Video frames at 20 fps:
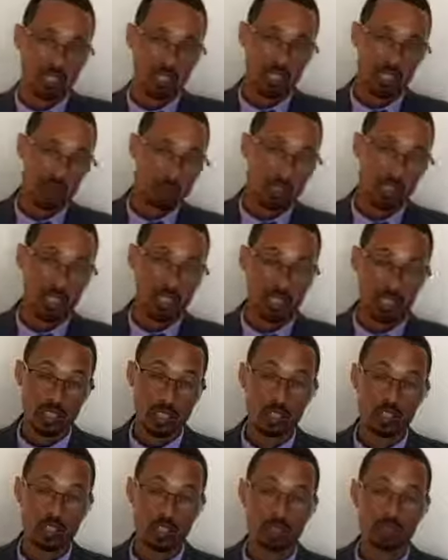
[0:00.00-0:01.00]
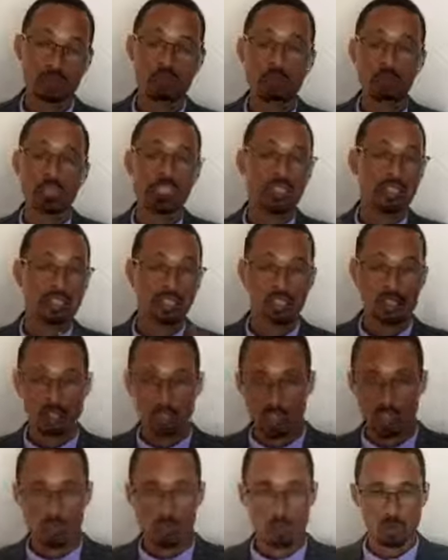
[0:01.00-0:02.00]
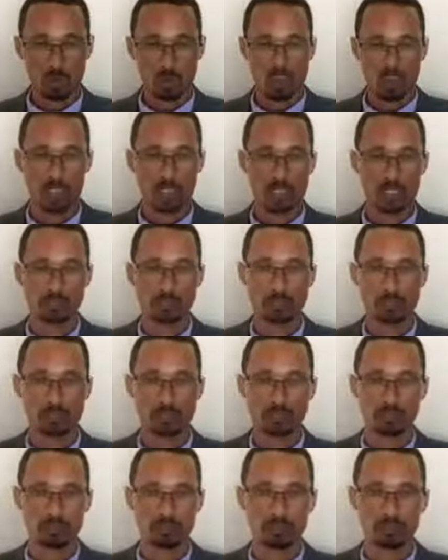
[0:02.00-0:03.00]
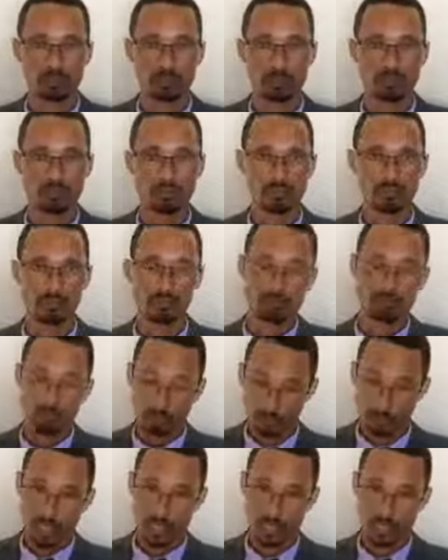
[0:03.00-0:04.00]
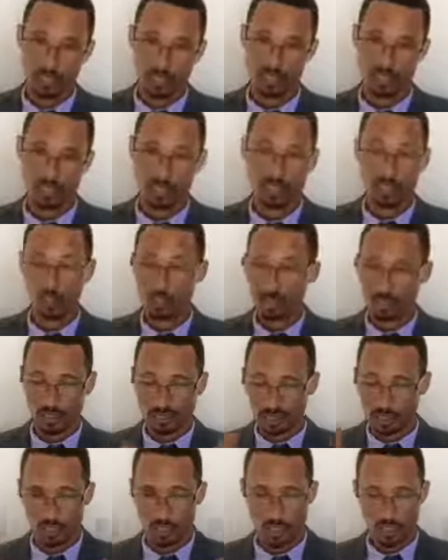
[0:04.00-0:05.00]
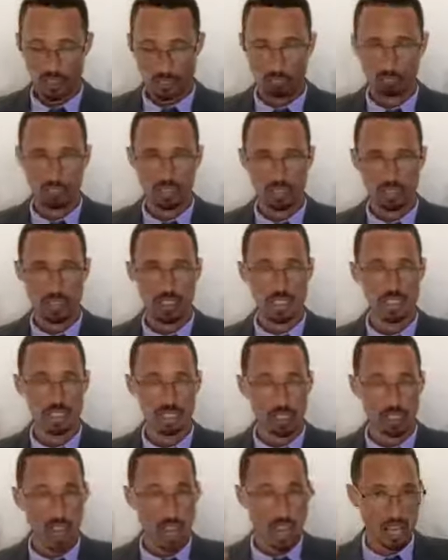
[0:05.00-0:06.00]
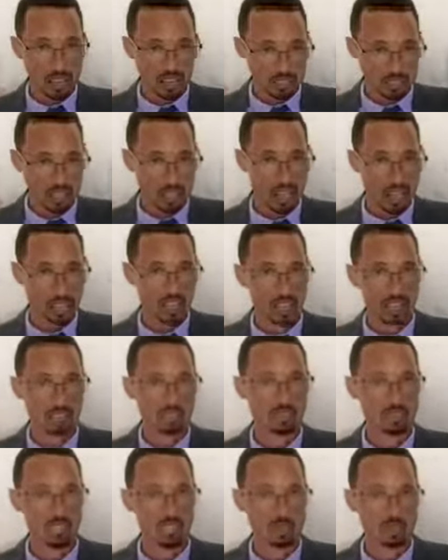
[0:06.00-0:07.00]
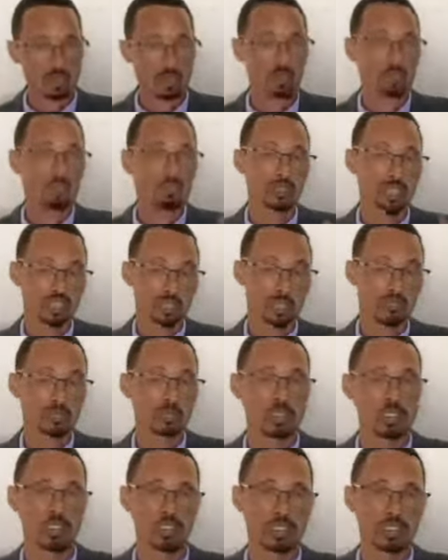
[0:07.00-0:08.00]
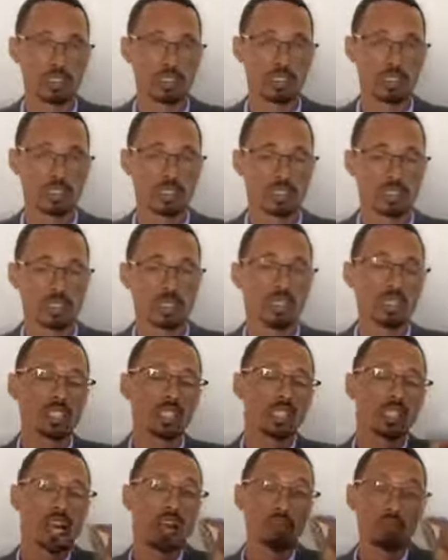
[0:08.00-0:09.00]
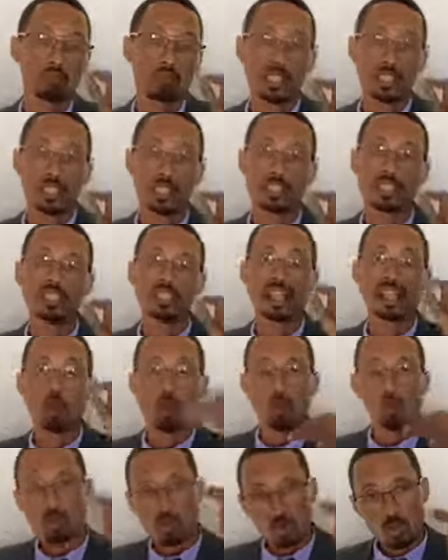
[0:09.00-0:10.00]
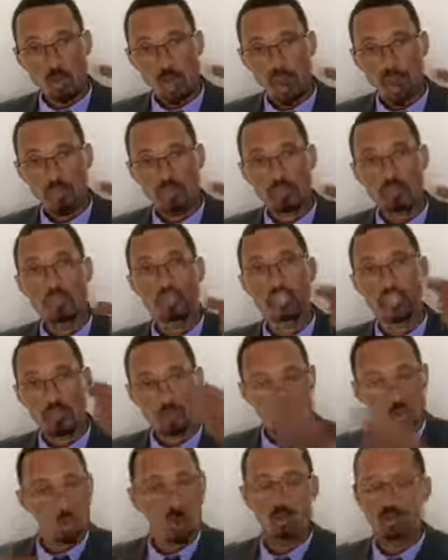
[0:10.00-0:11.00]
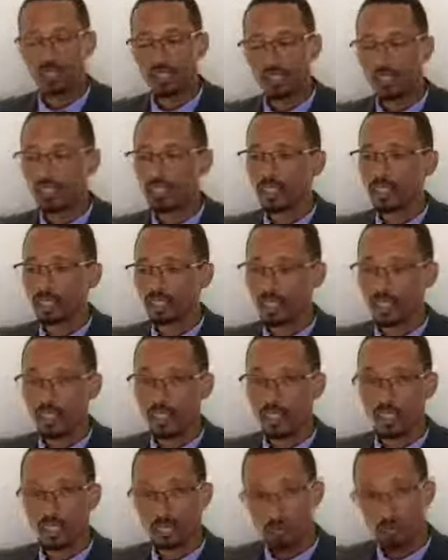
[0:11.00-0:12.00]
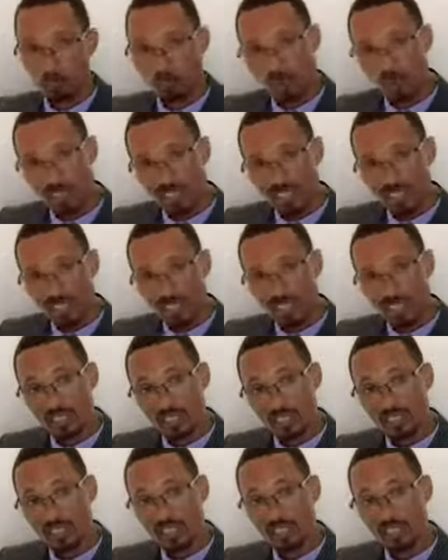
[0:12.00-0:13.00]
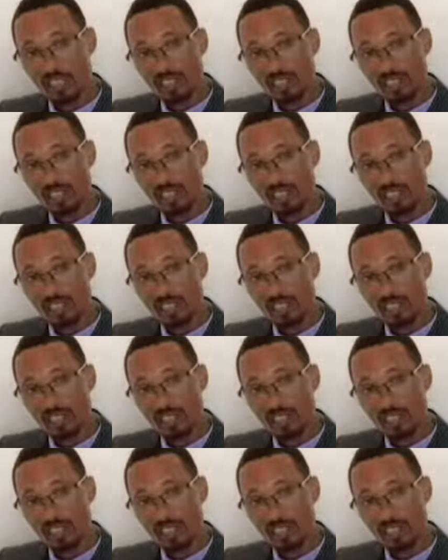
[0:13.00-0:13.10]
An entrepreneur is different from manager, by the way. But it doesn't mean that they are entirely different from each other. That means they also have their own intersection points.